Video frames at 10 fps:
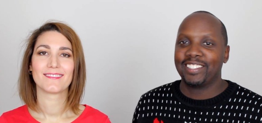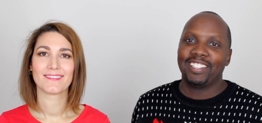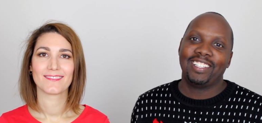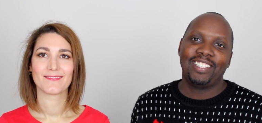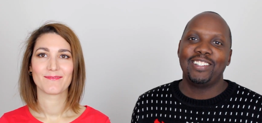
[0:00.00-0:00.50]

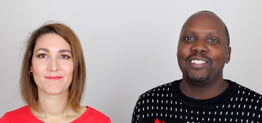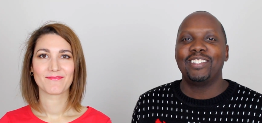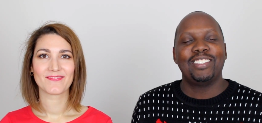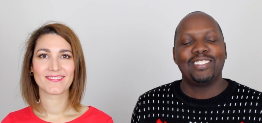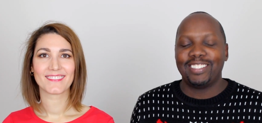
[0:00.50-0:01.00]
Speaker 1: okay, you
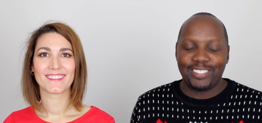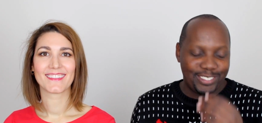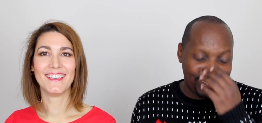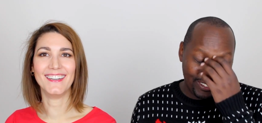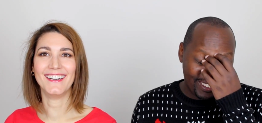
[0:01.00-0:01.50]
know what? You're
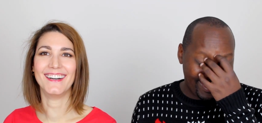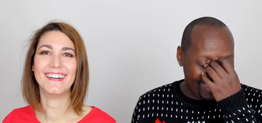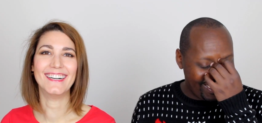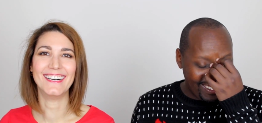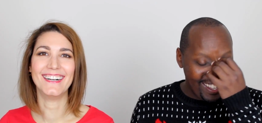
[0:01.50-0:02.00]
just too.
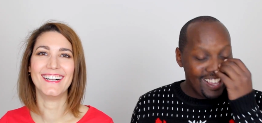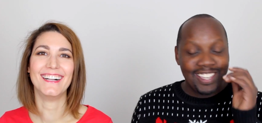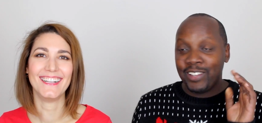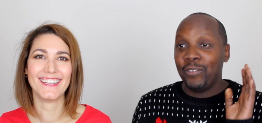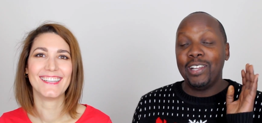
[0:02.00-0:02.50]

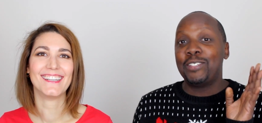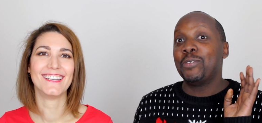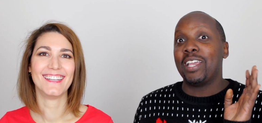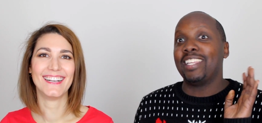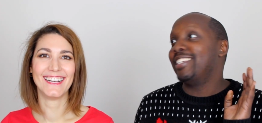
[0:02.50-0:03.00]
You're way
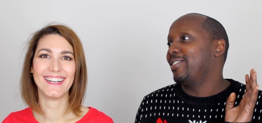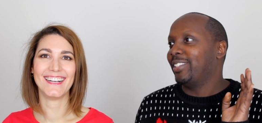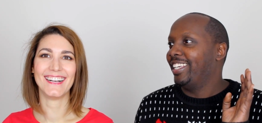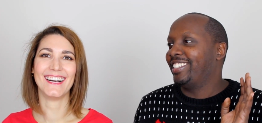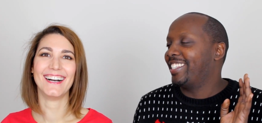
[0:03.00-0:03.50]
too at
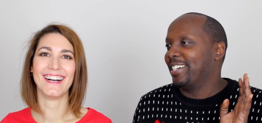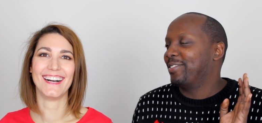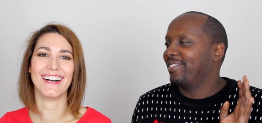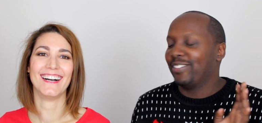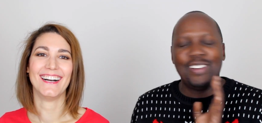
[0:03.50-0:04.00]
ease with this
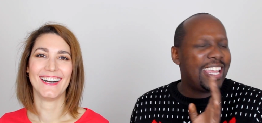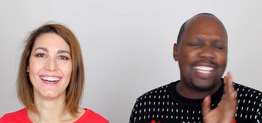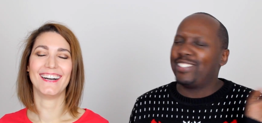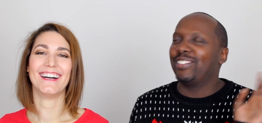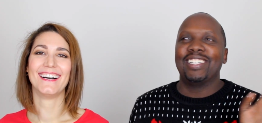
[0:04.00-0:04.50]
stuff.
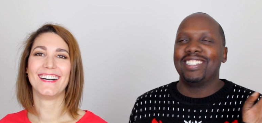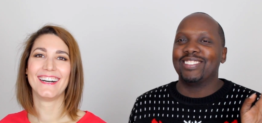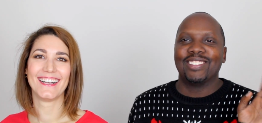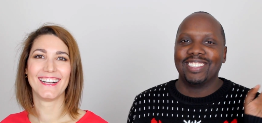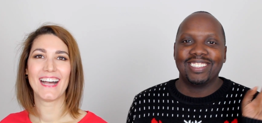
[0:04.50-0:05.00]
Way too at
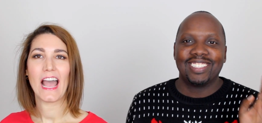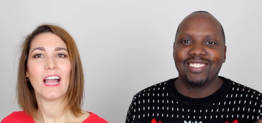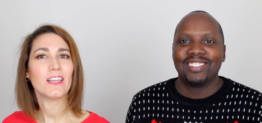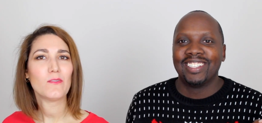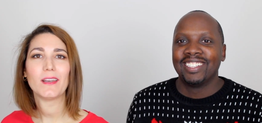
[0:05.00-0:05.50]
ease with this
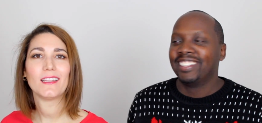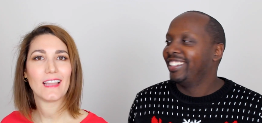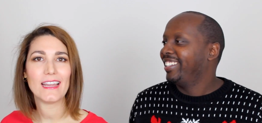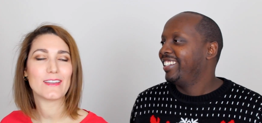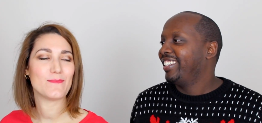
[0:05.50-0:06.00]
stuff. I
Speaker 2: know what
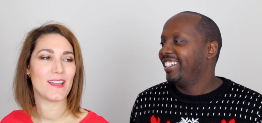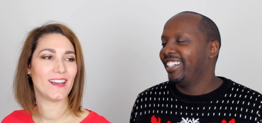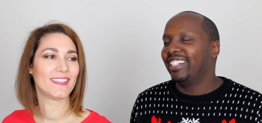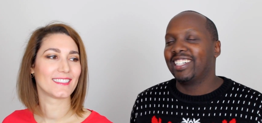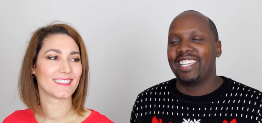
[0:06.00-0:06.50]
I like,
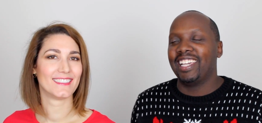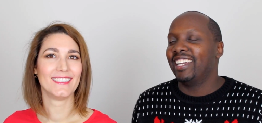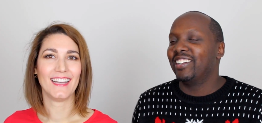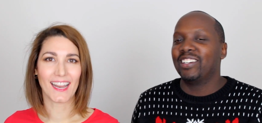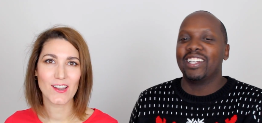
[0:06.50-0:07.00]
Americ.
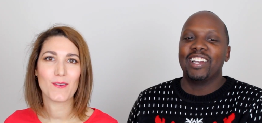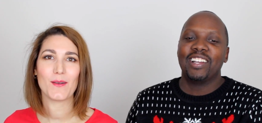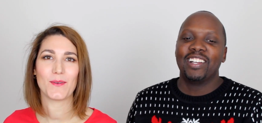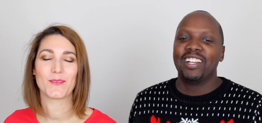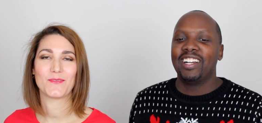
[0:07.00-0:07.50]
Okay, okay. I know
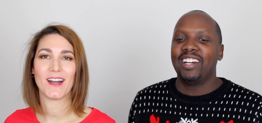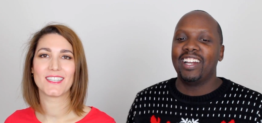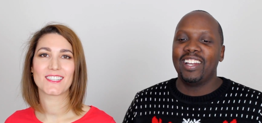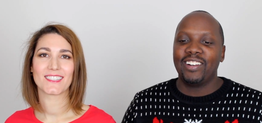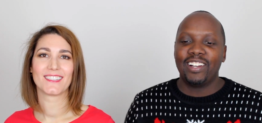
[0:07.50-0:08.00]
what I want to
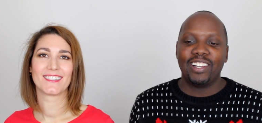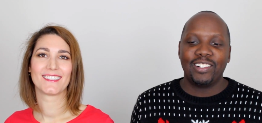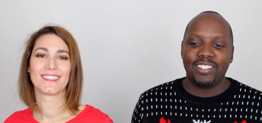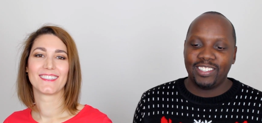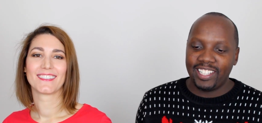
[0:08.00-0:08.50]
watch. All
Speaker 1: right,
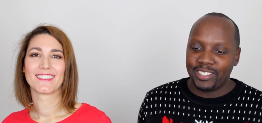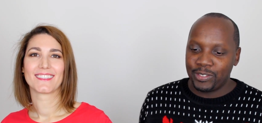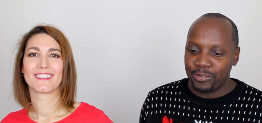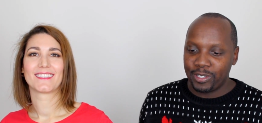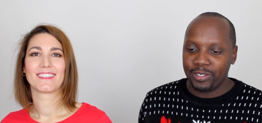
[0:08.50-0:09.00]
all right. Last one for